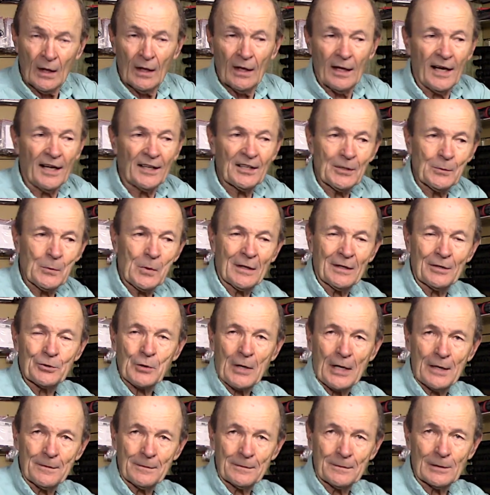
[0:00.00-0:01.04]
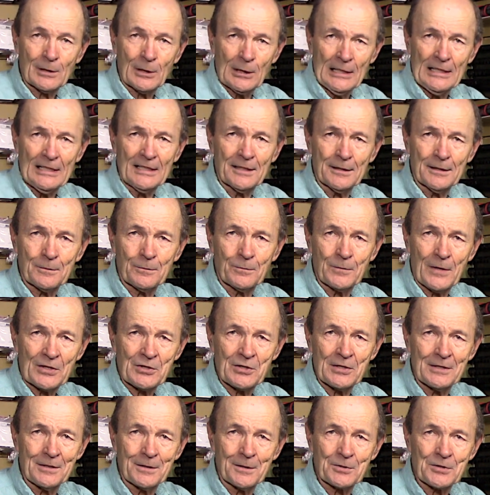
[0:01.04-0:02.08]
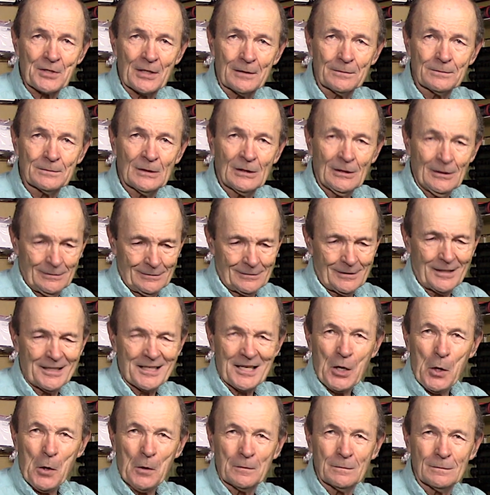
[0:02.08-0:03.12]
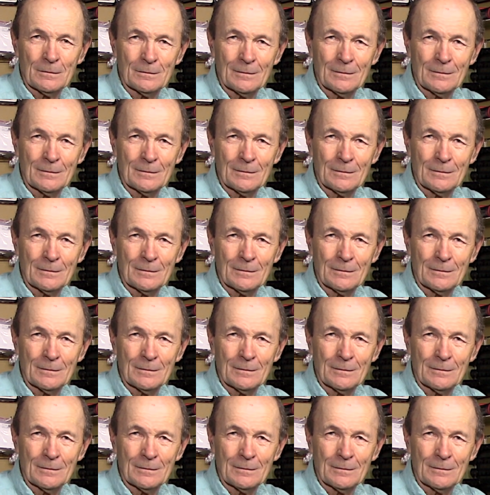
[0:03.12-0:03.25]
and you want to try cleaning fixing it yourself, there you go.